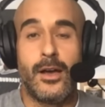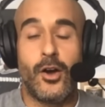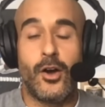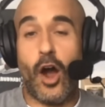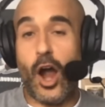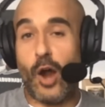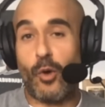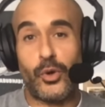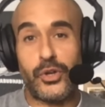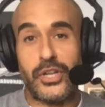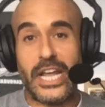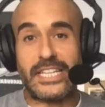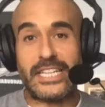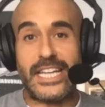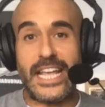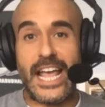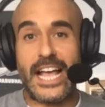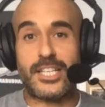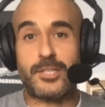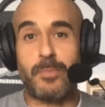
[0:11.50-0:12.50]
All right. Well, Nick
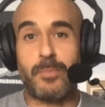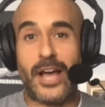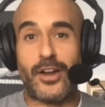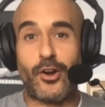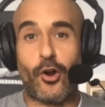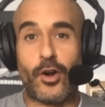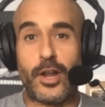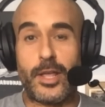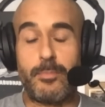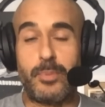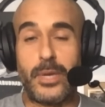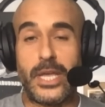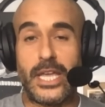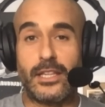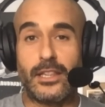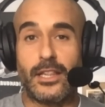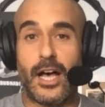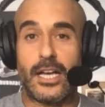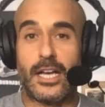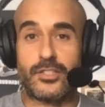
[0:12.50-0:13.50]
Diaz might already be in
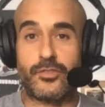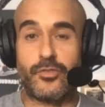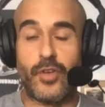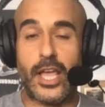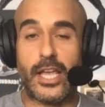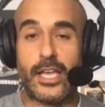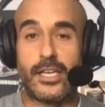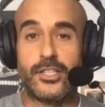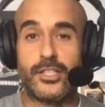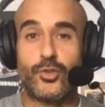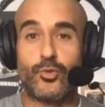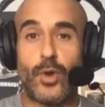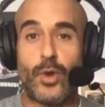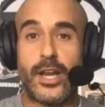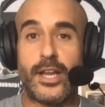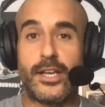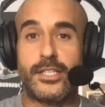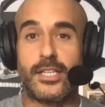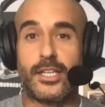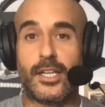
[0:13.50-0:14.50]
Las Vegas,
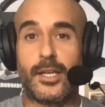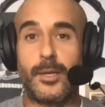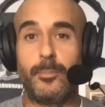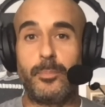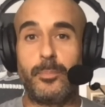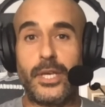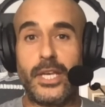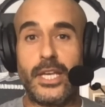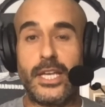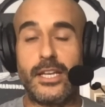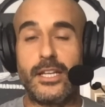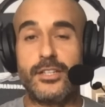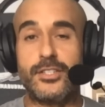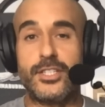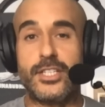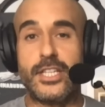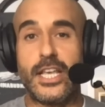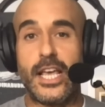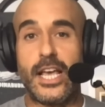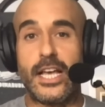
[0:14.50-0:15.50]
ready to compete. Is
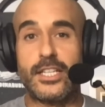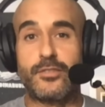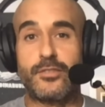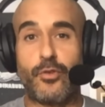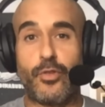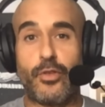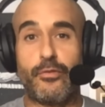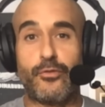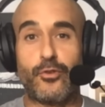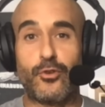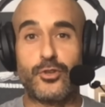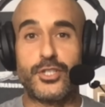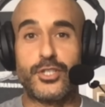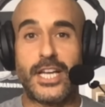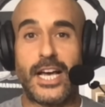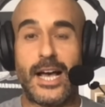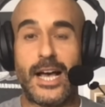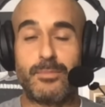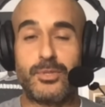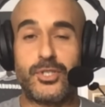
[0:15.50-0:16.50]
Diaz for the first
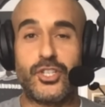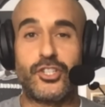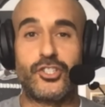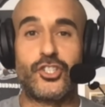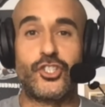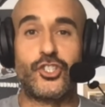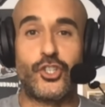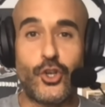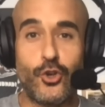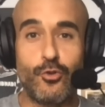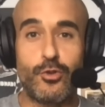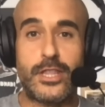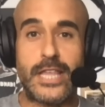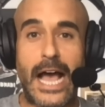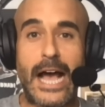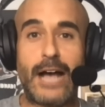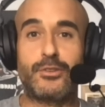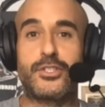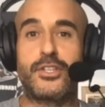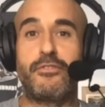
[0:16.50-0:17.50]
time since
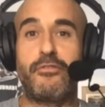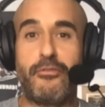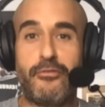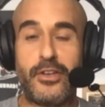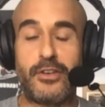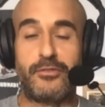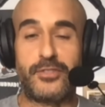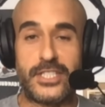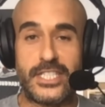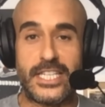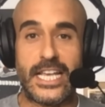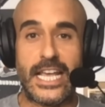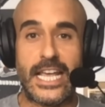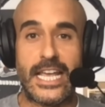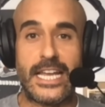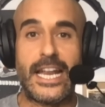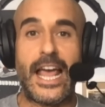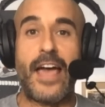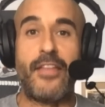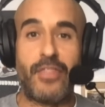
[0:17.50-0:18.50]

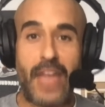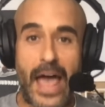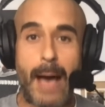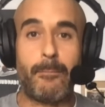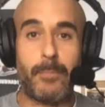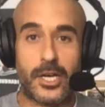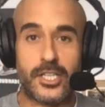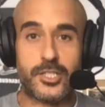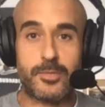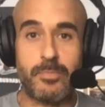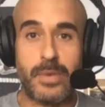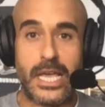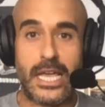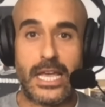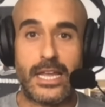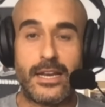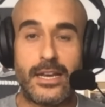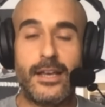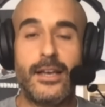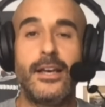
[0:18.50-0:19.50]
2015, and that must
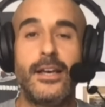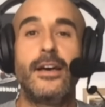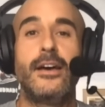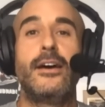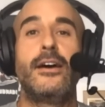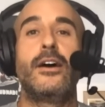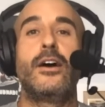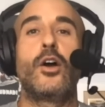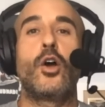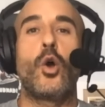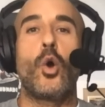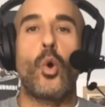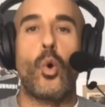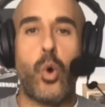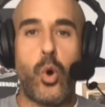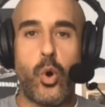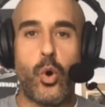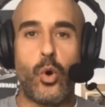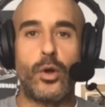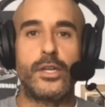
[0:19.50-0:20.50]
mean
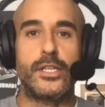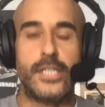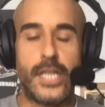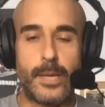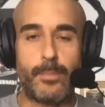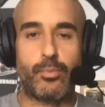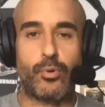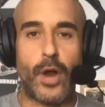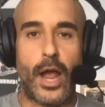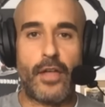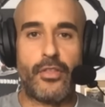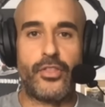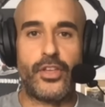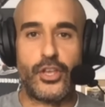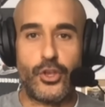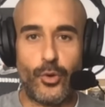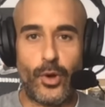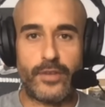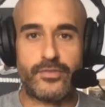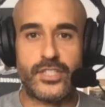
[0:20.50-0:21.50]
whew, deep breath. That
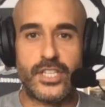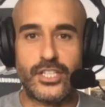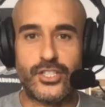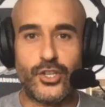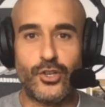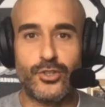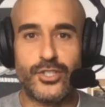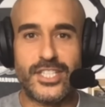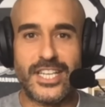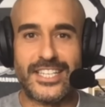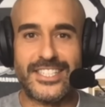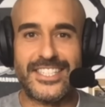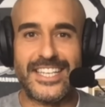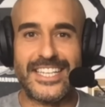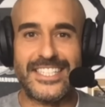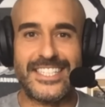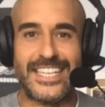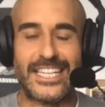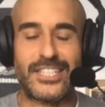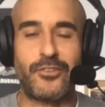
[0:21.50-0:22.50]
UFC
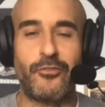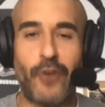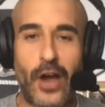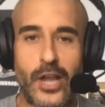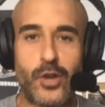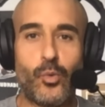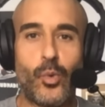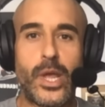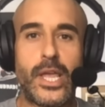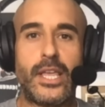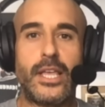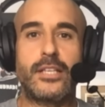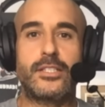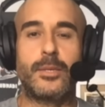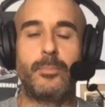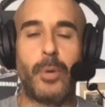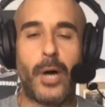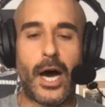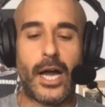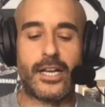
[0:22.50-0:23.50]
266 Fight Week is
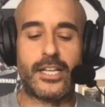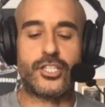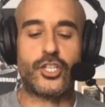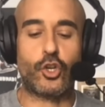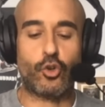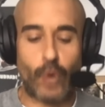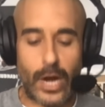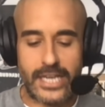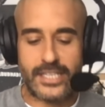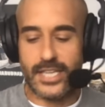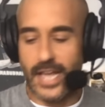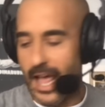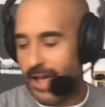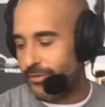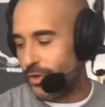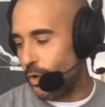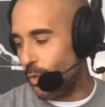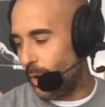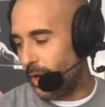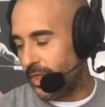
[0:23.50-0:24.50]
upon us. Great to have
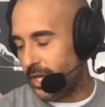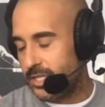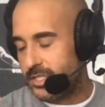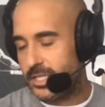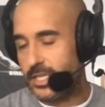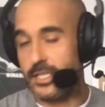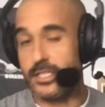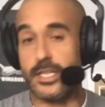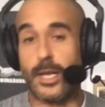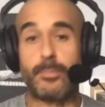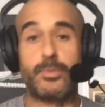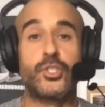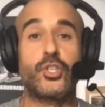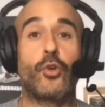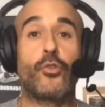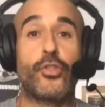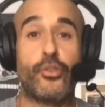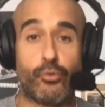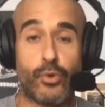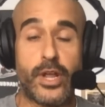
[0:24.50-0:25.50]
you with us. It is
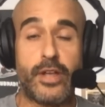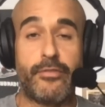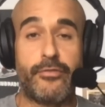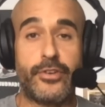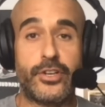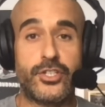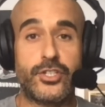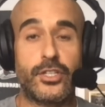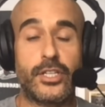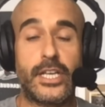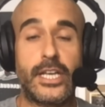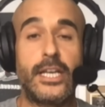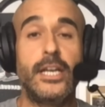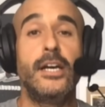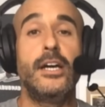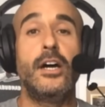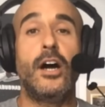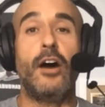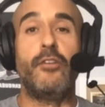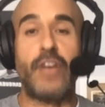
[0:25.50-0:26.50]
episode three officially
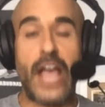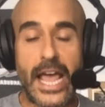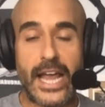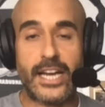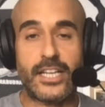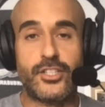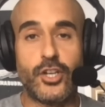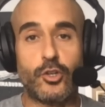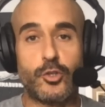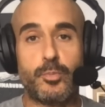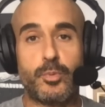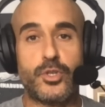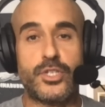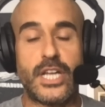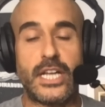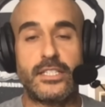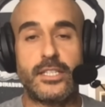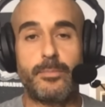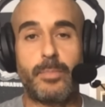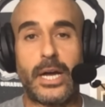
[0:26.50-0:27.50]
of Anikdotes
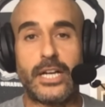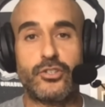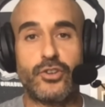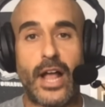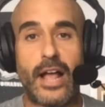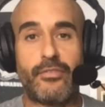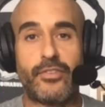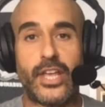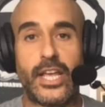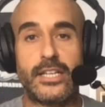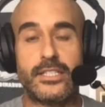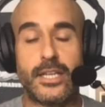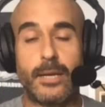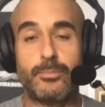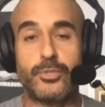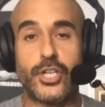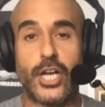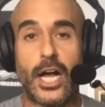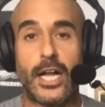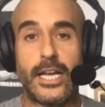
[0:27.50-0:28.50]
presented by DraftKings. I'm
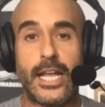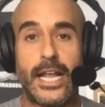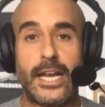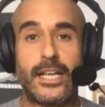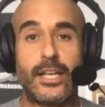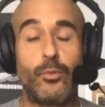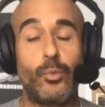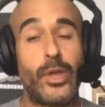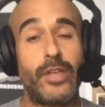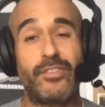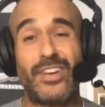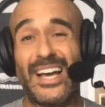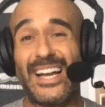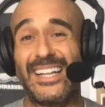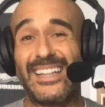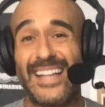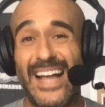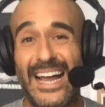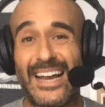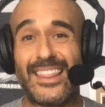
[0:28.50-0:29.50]
Jon Anik, and we have got a
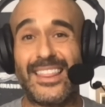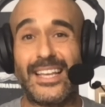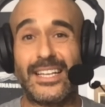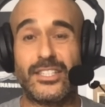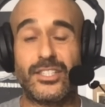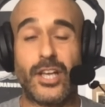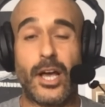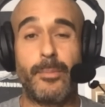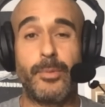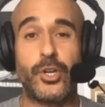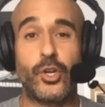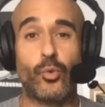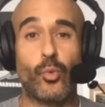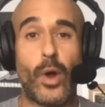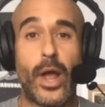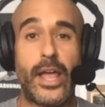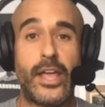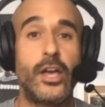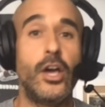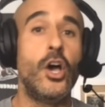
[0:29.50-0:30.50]
lot of things coming your
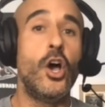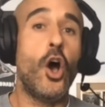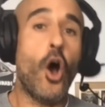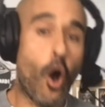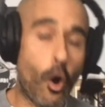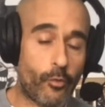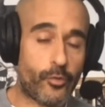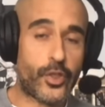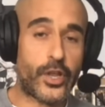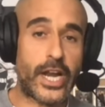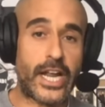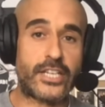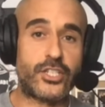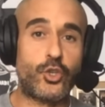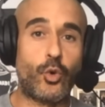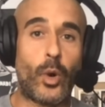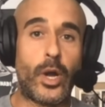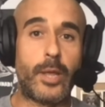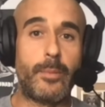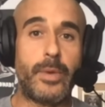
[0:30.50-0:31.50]
way over the next
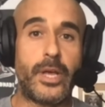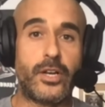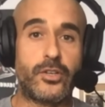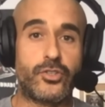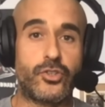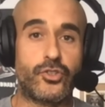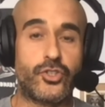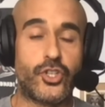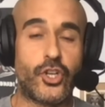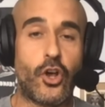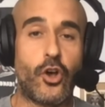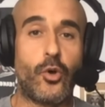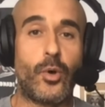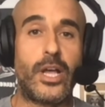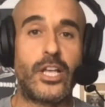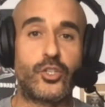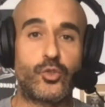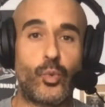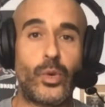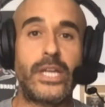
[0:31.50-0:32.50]
20 minutes or so
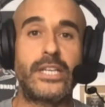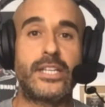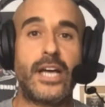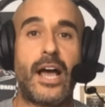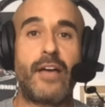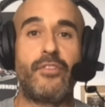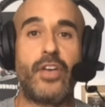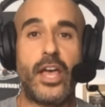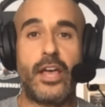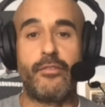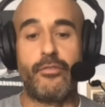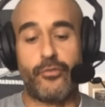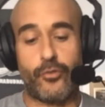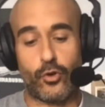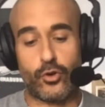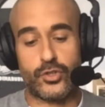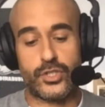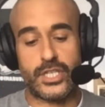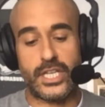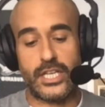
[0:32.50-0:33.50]
as we dive
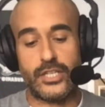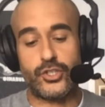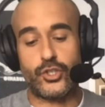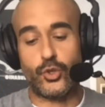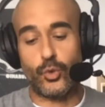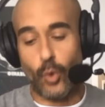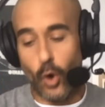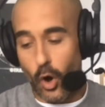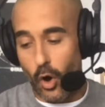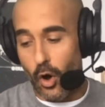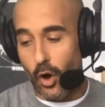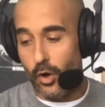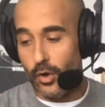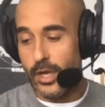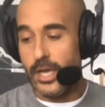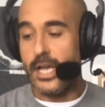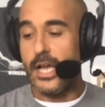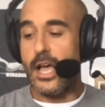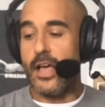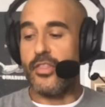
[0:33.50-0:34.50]
headfirst into all
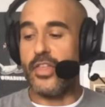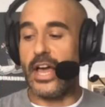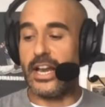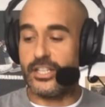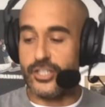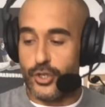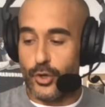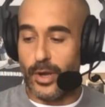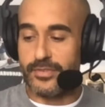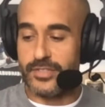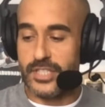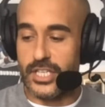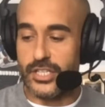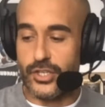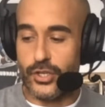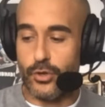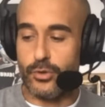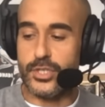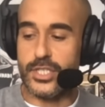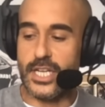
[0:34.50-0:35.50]
that is UFC
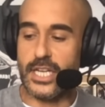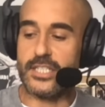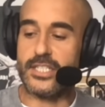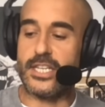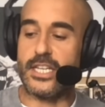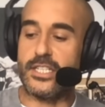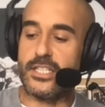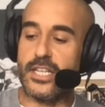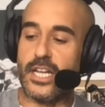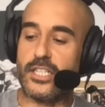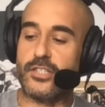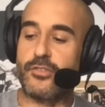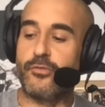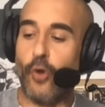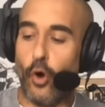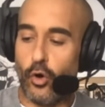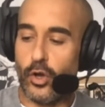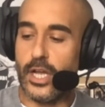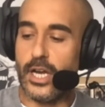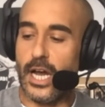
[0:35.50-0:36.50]
266
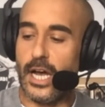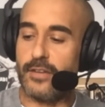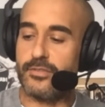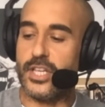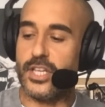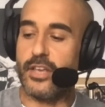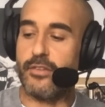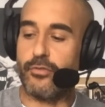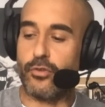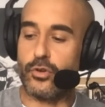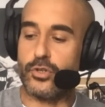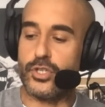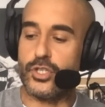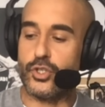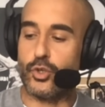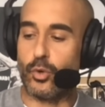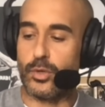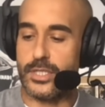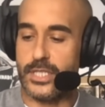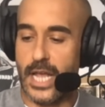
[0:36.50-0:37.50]
Volkanovski versus
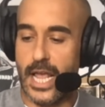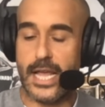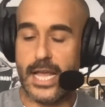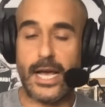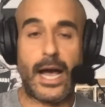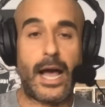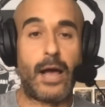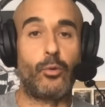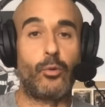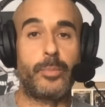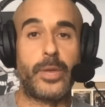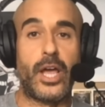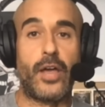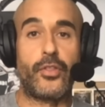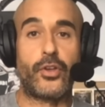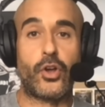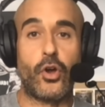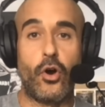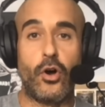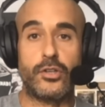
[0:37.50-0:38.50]
Ortega. I will be on the
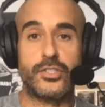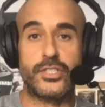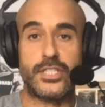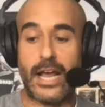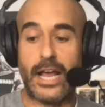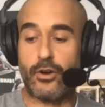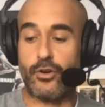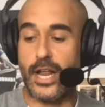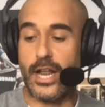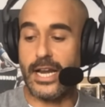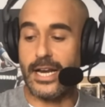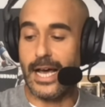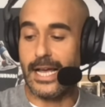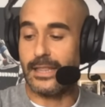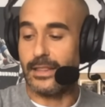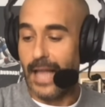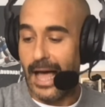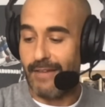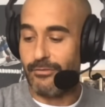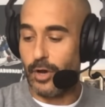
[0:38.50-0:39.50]
call Saturday night
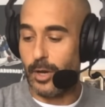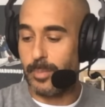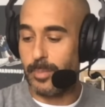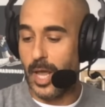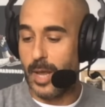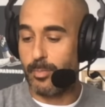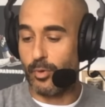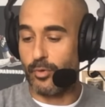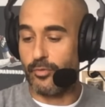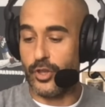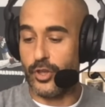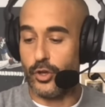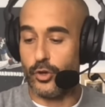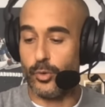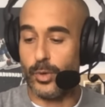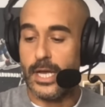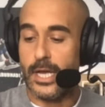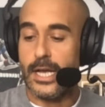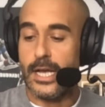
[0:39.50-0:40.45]
live on pay per view.